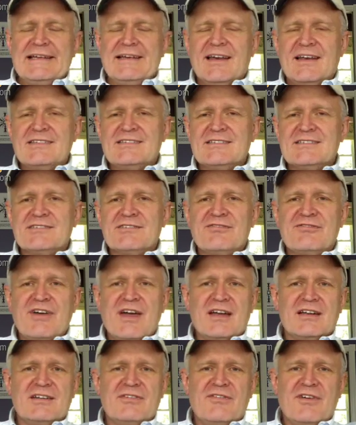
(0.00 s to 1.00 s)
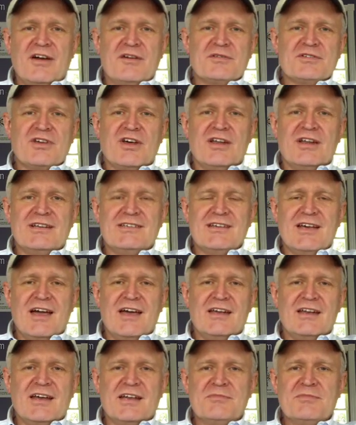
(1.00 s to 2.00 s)
I says, in fact, if I was on a
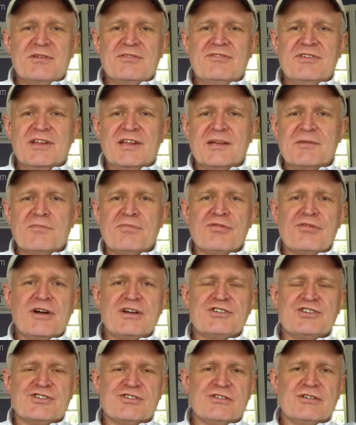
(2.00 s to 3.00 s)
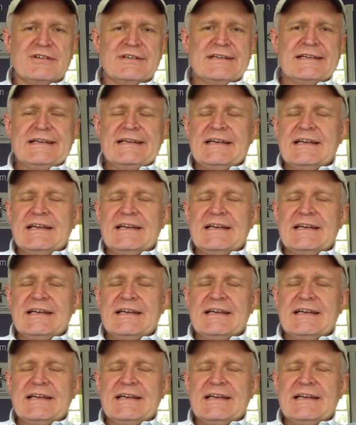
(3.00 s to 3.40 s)
diet, I'd be feeling pressure.